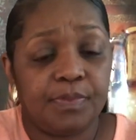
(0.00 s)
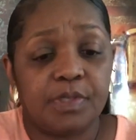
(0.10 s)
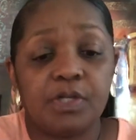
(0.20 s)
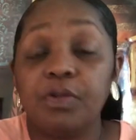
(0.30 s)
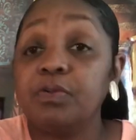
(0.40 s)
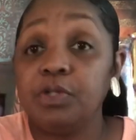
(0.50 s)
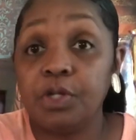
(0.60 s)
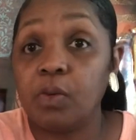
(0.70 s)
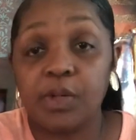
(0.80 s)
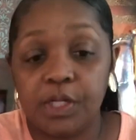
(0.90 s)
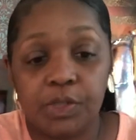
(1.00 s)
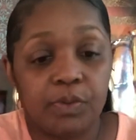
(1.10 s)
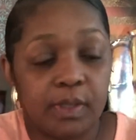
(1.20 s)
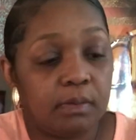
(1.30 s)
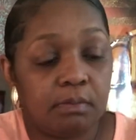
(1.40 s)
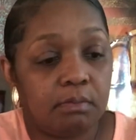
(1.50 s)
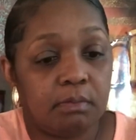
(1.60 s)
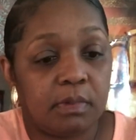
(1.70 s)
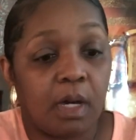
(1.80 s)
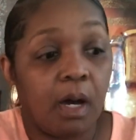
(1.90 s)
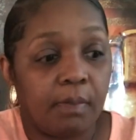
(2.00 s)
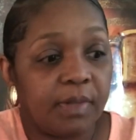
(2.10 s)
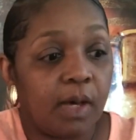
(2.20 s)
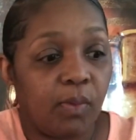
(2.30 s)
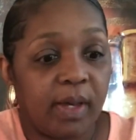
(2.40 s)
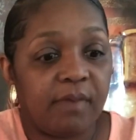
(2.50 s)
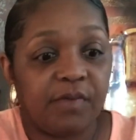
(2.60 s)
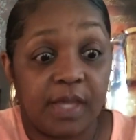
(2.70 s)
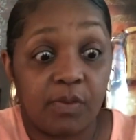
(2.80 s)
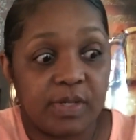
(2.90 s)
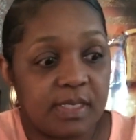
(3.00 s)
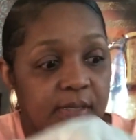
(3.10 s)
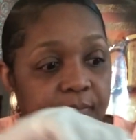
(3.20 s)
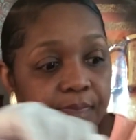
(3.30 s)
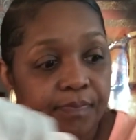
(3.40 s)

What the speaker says: so you don't want to do it that way for that reason.